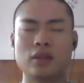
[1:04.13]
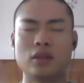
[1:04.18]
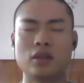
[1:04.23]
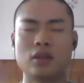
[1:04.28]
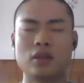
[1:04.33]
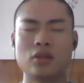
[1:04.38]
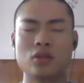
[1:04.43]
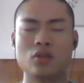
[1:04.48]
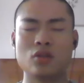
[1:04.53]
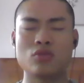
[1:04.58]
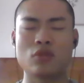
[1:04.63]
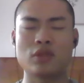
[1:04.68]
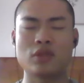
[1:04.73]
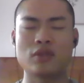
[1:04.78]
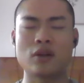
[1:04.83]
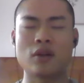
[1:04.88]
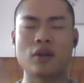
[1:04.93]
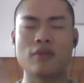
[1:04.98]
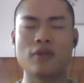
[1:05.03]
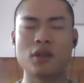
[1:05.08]
Your
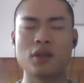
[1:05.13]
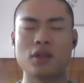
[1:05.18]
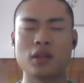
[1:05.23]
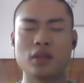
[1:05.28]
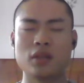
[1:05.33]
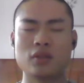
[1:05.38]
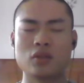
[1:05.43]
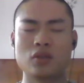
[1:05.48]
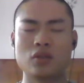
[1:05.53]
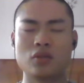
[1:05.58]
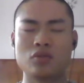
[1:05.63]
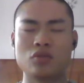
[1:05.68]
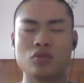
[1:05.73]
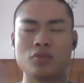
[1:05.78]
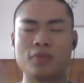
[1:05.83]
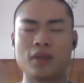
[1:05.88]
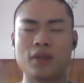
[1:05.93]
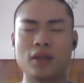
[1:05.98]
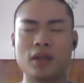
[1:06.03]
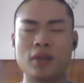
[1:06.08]
resolver is going to
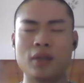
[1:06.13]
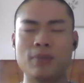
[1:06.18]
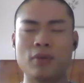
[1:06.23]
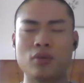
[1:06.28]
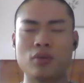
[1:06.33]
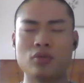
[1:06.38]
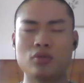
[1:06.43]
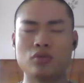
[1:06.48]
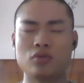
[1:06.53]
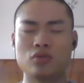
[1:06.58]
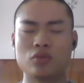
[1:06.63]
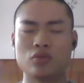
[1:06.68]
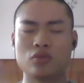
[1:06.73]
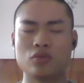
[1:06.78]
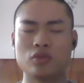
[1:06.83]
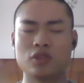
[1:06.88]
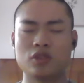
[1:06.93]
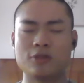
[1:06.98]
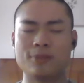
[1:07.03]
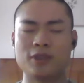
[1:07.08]
be able
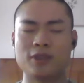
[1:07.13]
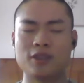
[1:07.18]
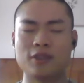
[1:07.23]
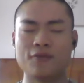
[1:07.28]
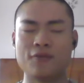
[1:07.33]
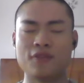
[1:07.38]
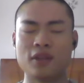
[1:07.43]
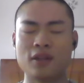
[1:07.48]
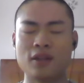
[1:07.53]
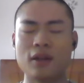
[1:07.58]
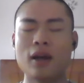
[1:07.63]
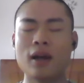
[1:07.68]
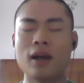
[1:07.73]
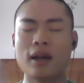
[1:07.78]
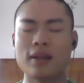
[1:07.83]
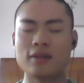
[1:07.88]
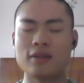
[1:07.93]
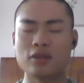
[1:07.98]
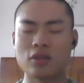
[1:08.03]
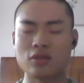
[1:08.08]
to specifically
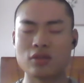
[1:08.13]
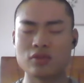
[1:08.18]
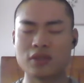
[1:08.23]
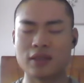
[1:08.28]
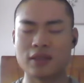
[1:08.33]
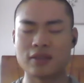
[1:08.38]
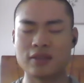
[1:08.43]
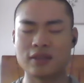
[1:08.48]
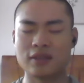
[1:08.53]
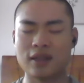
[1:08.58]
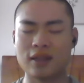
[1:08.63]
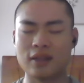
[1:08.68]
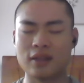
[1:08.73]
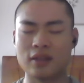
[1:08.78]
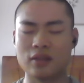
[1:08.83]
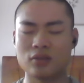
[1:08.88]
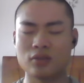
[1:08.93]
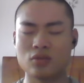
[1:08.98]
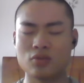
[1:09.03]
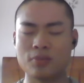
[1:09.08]
handle this
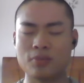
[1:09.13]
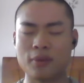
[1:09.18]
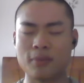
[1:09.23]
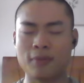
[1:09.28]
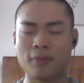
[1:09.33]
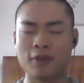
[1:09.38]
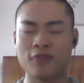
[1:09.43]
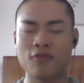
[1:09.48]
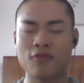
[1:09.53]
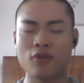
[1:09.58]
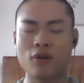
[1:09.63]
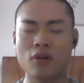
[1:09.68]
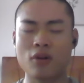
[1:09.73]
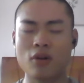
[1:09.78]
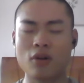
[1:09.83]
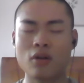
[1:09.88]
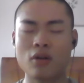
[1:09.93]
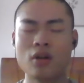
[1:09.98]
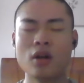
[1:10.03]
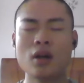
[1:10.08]
data to be
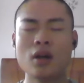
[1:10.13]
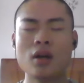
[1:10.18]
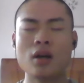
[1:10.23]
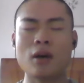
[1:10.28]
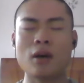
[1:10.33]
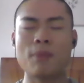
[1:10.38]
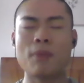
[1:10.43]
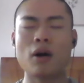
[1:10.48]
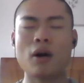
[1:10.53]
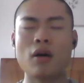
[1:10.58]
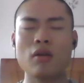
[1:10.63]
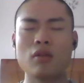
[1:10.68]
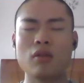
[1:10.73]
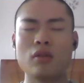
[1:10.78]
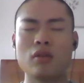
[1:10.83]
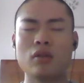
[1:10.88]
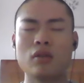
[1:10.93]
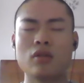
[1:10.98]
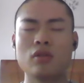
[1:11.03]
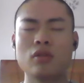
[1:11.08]
before
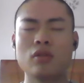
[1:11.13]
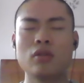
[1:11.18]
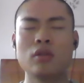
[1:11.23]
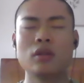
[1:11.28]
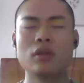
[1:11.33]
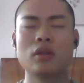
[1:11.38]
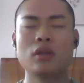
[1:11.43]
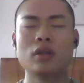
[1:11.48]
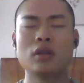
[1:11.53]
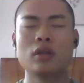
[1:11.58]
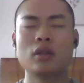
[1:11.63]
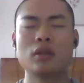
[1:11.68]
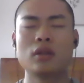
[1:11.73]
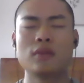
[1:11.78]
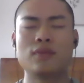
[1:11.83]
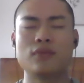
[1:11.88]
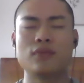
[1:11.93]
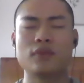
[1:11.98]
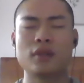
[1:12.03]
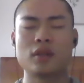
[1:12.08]
Apollo.
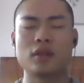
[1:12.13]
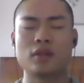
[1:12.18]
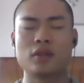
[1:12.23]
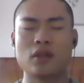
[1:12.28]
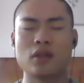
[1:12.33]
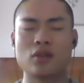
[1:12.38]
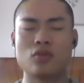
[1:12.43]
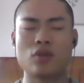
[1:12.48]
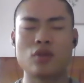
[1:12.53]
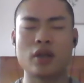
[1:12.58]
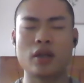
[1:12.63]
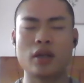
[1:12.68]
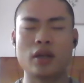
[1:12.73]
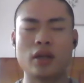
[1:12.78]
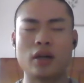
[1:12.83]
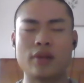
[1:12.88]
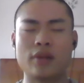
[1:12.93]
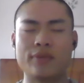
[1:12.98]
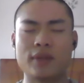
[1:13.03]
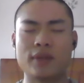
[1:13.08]
The really
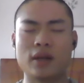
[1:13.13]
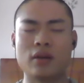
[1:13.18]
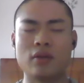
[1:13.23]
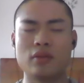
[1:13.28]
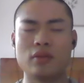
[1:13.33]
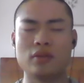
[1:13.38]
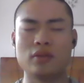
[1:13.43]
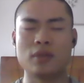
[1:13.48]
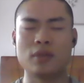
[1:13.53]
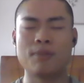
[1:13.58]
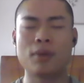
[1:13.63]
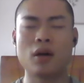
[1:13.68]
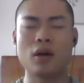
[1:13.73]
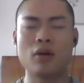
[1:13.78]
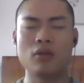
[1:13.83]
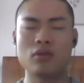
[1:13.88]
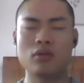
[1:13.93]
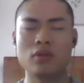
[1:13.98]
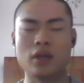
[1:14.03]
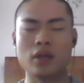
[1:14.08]
or now. The
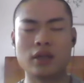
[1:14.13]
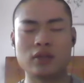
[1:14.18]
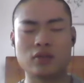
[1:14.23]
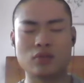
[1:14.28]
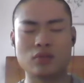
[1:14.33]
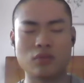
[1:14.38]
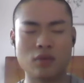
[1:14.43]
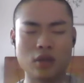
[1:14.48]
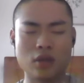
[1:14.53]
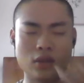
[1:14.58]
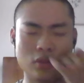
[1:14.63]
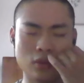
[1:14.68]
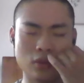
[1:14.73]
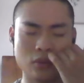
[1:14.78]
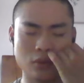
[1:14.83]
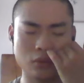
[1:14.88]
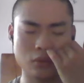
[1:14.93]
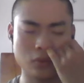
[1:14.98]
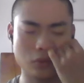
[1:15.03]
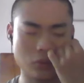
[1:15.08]
Apollo is when
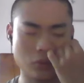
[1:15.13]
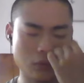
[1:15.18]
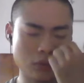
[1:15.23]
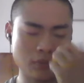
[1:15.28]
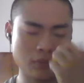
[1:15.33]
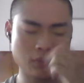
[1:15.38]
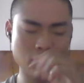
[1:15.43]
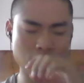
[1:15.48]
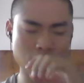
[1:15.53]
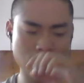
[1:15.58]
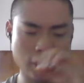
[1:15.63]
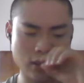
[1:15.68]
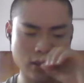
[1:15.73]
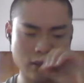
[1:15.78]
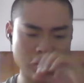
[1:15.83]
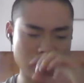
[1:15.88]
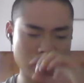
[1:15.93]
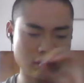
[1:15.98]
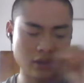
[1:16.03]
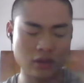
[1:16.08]
you do
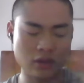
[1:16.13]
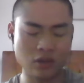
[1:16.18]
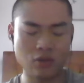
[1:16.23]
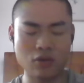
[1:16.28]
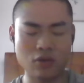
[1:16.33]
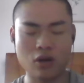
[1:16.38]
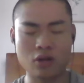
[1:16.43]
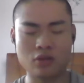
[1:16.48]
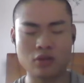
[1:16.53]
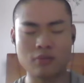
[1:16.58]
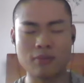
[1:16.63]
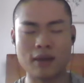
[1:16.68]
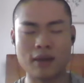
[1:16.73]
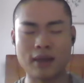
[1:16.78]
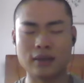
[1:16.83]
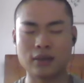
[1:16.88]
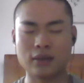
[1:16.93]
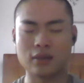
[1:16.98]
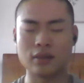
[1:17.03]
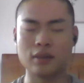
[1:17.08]
mutation, you
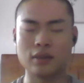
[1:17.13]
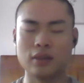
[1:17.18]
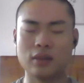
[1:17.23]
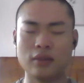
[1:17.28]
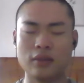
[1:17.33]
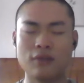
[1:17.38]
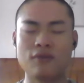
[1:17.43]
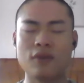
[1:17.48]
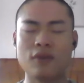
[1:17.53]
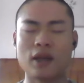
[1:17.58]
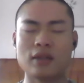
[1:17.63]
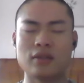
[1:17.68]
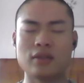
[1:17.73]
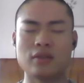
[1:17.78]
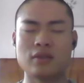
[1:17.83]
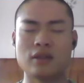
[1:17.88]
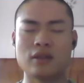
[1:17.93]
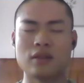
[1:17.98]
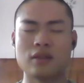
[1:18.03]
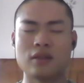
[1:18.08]
automatically fetch
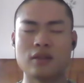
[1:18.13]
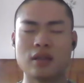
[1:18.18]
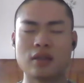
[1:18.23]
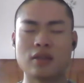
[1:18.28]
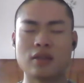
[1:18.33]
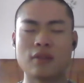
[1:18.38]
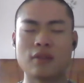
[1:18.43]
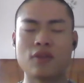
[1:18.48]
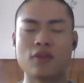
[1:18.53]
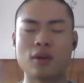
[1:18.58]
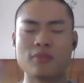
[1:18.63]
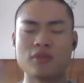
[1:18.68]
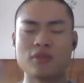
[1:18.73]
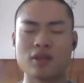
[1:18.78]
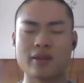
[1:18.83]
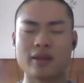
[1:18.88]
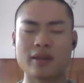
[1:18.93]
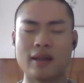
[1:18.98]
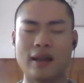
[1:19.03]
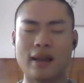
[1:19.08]
the data from
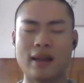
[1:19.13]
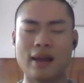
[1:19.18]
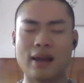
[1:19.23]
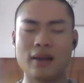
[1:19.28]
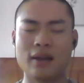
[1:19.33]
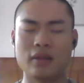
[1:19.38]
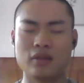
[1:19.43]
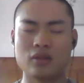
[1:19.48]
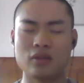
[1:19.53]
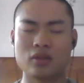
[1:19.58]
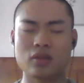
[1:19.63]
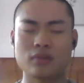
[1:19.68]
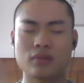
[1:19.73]
the client.